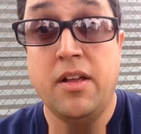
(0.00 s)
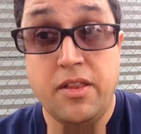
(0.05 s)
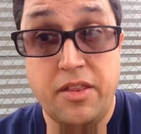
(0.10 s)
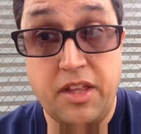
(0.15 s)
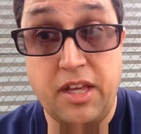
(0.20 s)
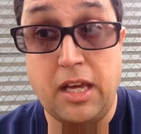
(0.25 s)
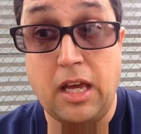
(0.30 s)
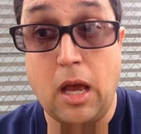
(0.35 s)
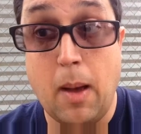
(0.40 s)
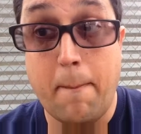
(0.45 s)

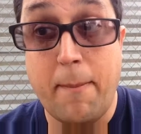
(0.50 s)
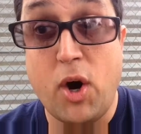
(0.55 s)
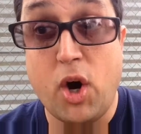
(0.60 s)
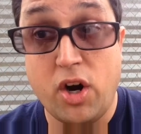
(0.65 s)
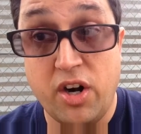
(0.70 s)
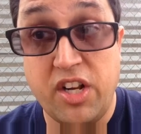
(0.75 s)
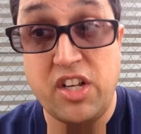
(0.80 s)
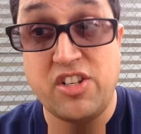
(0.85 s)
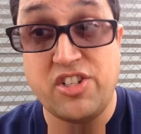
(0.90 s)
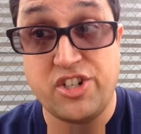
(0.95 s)
The
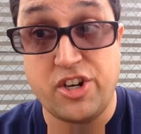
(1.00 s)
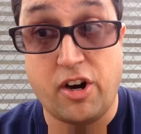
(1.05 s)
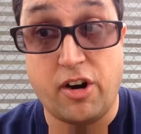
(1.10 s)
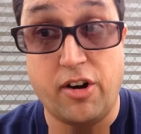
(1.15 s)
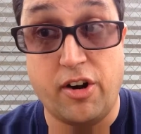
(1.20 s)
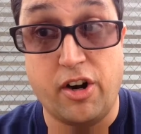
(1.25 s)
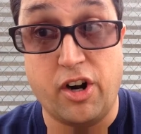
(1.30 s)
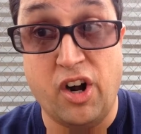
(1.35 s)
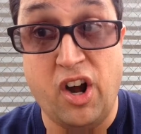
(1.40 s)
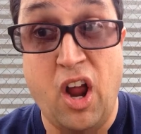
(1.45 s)
party
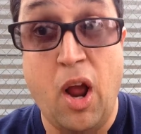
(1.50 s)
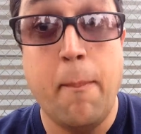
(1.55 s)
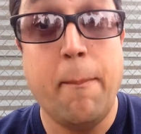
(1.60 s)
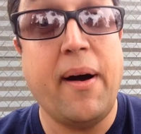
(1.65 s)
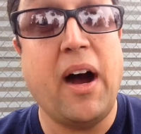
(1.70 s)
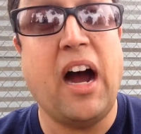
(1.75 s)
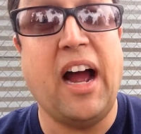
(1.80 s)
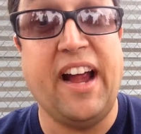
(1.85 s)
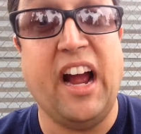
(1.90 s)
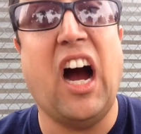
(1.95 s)
starter
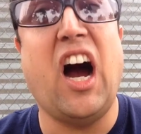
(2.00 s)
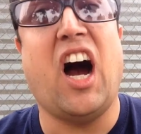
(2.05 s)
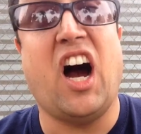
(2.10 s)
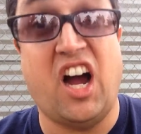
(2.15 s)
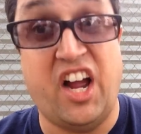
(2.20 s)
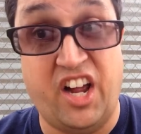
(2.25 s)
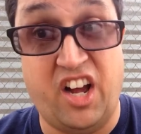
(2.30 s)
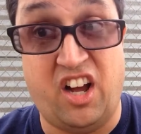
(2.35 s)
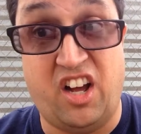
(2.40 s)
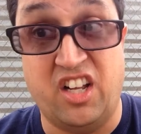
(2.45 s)
by
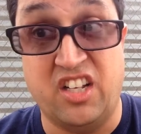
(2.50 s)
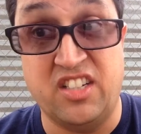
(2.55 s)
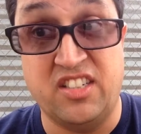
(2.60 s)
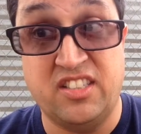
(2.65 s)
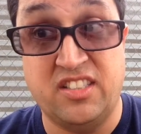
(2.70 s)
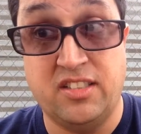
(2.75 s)
Ion.